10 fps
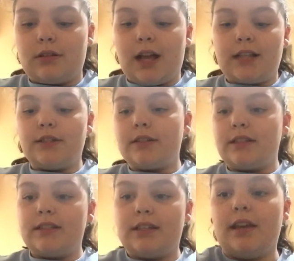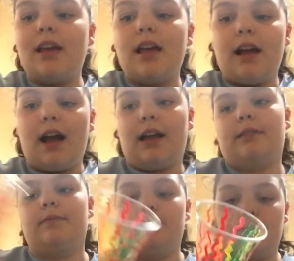as you can see, I
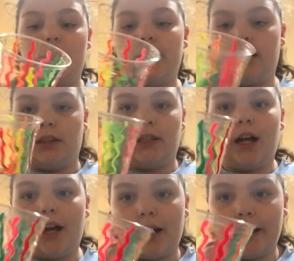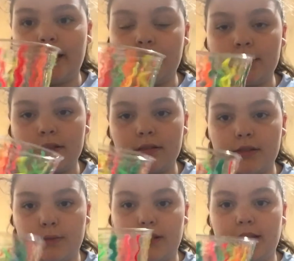did a line,
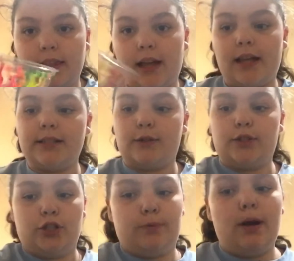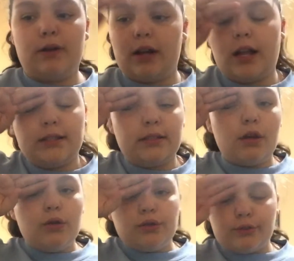squiggly lines. You can do polka dots,
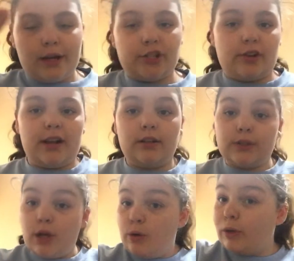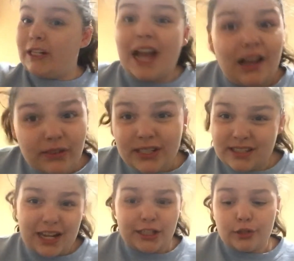squares, triangles, whatever
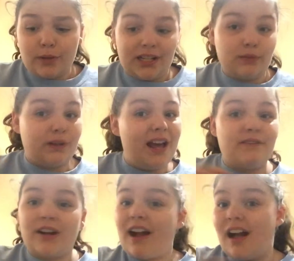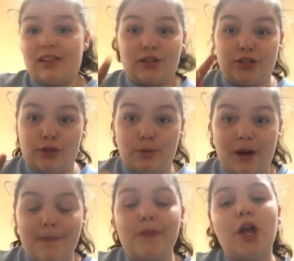design you want and whatever colors you want.